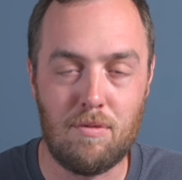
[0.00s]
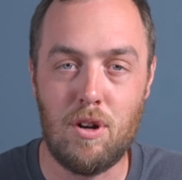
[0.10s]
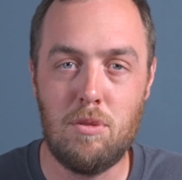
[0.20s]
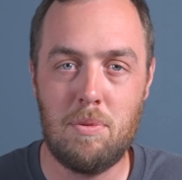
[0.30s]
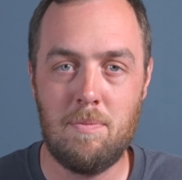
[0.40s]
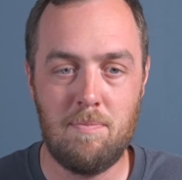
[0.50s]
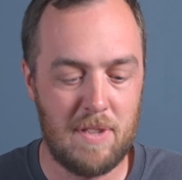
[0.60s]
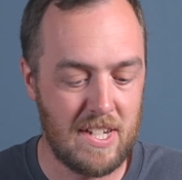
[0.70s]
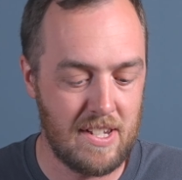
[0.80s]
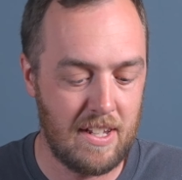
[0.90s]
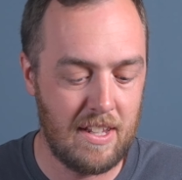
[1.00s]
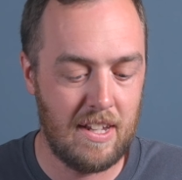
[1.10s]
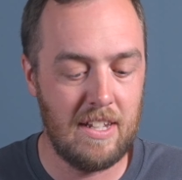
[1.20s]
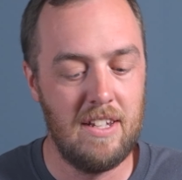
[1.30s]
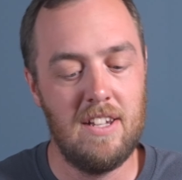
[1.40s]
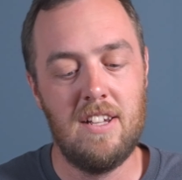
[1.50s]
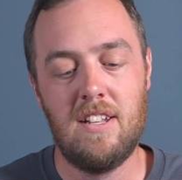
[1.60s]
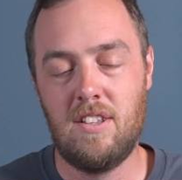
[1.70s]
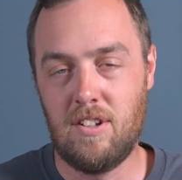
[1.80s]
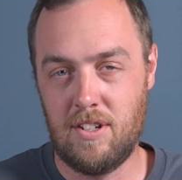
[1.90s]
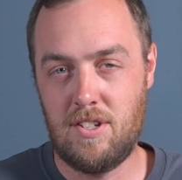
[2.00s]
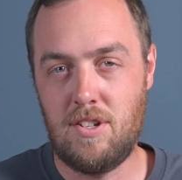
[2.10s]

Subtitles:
rope, things like that. Not as